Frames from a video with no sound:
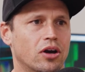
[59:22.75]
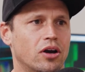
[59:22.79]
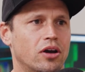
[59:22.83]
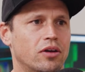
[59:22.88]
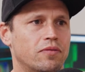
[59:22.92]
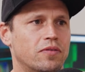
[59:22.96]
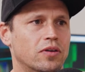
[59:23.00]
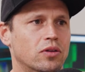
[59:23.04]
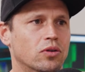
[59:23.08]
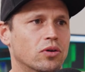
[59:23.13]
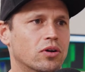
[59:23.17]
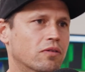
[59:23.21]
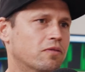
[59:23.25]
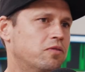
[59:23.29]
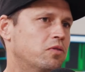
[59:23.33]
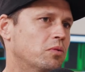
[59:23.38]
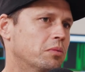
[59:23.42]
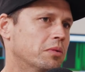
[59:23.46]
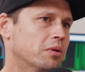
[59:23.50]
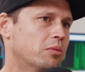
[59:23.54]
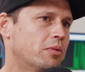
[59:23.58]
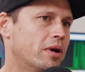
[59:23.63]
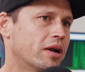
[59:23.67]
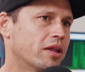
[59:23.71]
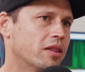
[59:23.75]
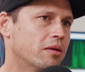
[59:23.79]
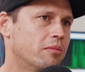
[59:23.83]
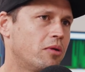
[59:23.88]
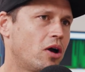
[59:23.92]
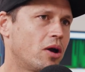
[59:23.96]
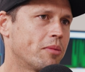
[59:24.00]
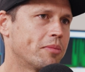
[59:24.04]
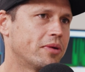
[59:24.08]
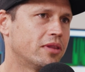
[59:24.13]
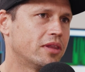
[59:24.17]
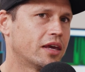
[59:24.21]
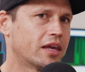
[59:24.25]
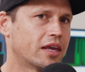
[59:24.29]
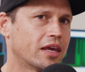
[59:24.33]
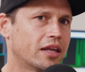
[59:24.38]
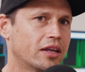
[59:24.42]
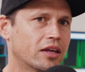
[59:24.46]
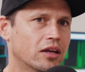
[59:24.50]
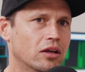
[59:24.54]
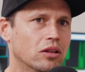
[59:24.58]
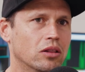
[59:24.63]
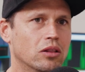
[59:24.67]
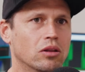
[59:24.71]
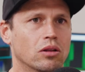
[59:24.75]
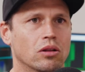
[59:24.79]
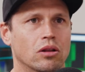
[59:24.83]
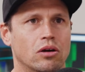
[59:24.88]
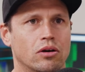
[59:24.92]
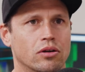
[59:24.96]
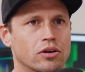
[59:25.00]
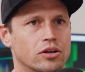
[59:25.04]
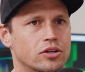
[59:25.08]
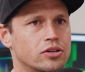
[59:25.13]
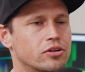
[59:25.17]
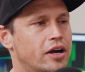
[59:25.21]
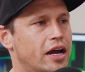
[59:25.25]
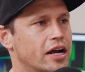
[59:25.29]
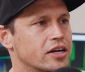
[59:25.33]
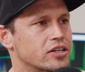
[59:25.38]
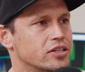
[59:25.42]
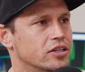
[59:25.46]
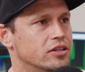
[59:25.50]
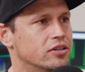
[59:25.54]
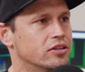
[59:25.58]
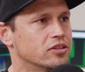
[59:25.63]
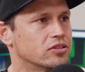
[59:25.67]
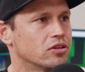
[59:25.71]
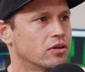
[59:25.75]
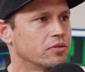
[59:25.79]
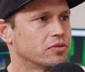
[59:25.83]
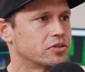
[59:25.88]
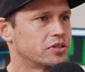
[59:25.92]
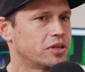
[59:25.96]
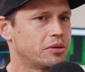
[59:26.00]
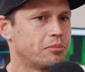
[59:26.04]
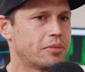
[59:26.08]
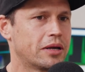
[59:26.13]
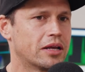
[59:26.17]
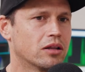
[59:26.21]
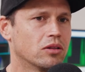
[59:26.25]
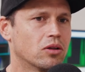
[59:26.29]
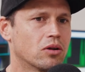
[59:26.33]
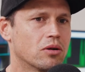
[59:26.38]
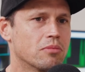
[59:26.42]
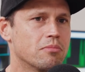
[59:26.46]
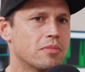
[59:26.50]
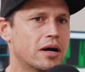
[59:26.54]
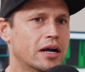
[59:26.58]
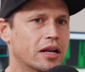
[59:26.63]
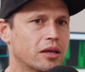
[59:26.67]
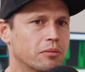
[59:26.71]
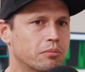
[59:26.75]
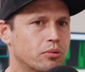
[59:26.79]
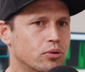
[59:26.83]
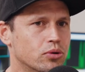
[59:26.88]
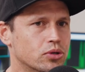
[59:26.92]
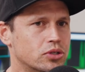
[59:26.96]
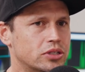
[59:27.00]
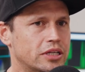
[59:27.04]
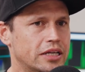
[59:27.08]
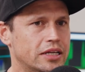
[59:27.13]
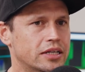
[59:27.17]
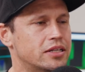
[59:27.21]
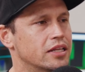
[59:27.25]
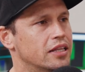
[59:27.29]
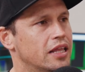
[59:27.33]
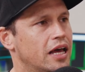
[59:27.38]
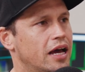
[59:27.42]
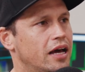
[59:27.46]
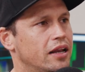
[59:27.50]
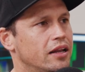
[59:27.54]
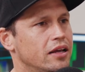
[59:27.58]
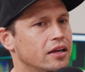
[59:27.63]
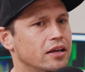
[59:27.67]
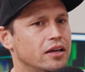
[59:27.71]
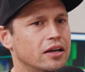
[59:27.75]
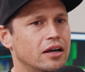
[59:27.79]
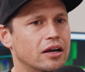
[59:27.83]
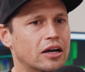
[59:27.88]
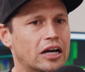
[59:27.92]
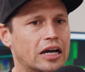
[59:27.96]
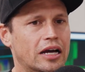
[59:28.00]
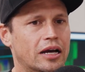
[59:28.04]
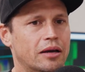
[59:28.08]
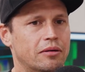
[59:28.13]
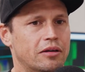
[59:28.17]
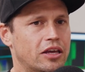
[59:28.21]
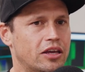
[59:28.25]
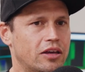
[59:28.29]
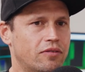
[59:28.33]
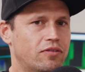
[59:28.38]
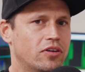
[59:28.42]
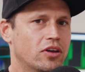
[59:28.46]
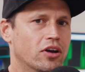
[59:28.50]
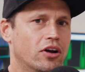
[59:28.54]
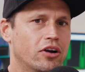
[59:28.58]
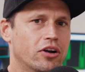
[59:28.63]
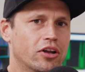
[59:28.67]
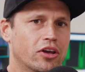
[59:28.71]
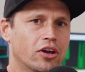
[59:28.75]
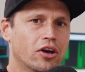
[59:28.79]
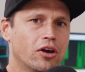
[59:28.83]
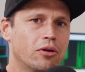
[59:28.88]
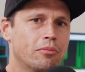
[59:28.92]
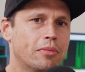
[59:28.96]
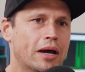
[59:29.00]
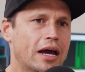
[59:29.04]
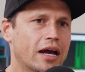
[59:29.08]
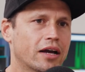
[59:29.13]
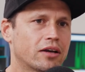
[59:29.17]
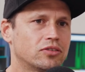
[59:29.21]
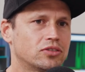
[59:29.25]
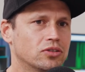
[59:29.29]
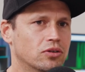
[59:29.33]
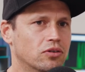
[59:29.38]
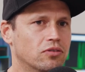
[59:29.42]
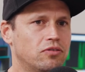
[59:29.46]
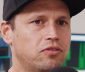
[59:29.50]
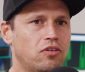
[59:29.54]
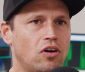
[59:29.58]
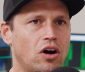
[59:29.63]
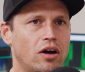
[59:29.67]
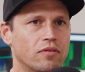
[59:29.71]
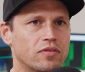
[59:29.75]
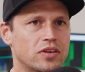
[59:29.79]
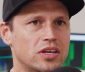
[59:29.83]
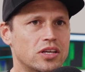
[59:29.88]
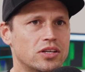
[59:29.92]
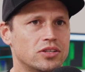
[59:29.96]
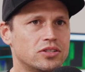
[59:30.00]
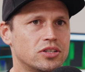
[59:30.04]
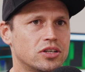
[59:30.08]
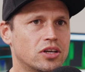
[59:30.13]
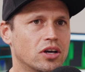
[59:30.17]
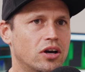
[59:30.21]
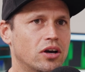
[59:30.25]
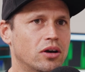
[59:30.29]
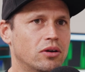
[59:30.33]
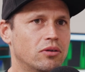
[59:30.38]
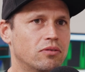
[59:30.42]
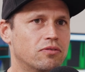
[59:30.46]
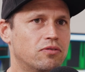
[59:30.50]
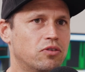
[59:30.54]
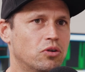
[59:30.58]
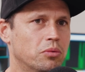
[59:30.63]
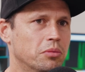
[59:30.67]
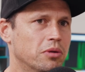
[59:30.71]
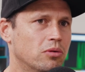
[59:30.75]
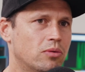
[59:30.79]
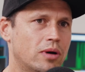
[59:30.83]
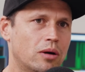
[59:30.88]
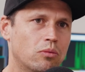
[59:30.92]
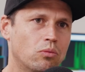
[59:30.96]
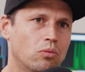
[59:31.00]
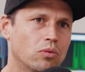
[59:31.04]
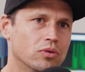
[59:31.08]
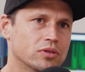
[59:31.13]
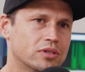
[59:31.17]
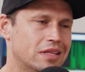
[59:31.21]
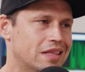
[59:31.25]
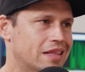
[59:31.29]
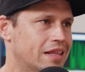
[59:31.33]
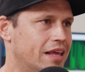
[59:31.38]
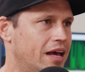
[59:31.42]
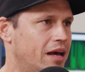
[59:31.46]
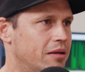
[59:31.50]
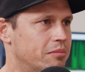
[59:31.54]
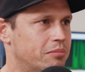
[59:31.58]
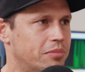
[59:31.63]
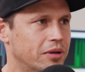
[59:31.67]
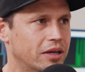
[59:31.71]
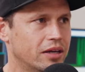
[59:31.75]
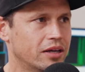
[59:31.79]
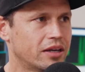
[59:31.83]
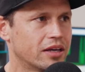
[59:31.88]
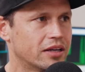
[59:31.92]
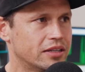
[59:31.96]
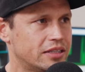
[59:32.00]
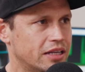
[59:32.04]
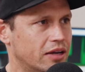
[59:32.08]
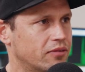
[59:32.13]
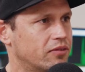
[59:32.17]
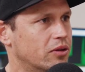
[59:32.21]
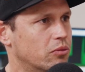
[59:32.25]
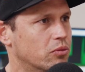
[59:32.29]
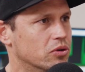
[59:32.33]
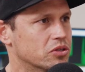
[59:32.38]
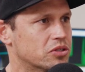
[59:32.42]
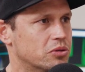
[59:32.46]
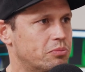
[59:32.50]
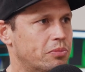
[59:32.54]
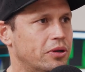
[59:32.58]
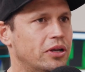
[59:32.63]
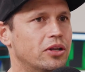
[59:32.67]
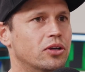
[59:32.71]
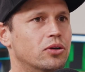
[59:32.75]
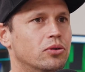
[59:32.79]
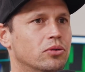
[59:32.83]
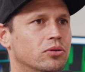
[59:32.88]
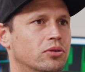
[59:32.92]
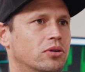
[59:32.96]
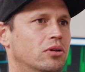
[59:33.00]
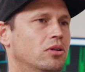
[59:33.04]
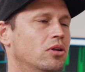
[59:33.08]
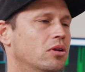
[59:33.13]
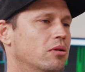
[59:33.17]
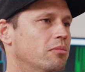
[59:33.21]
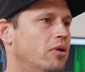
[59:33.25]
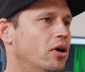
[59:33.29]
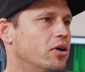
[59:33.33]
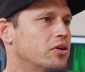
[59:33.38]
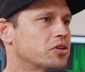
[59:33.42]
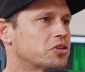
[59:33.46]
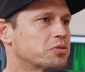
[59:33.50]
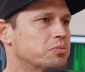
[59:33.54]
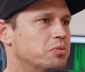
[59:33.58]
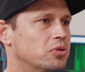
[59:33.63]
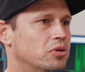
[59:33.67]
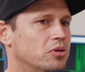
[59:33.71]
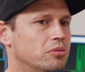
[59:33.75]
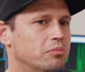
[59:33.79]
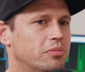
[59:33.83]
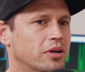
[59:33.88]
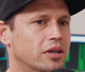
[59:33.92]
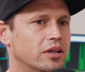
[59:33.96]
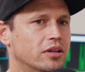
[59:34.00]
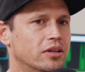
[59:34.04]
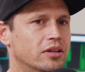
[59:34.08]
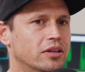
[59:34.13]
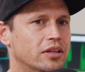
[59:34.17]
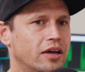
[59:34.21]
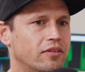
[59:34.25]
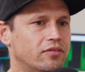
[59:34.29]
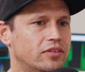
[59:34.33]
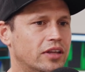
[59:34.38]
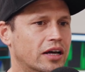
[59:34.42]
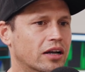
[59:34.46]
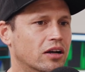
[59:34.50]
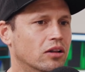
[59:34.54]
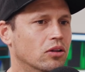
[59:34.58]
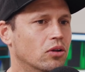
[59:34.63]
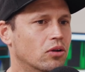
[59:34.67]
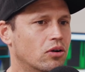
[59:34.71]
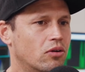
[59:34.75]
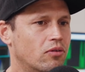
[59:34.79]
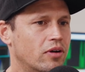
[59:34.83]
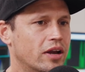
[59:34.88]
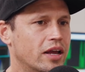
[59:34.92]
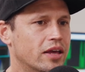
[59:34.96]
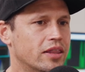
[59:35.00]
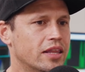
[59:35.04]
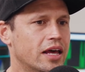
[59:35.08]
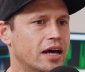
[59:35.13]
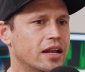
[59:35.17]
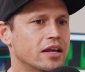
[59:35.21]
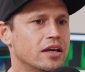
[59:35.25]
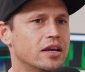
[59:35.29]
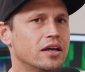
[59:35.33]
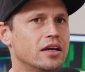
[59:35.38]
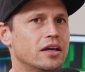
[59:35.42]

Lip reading: If you look at Formula One at the moment, they're getting a lot of traction. There's obviously been a lot of money pushed into that. If you only go back sort of 5 years ago, Formula One wasn't that big. It definitely was a pinnacle in a lot of motorsport, but they've done a lot around that.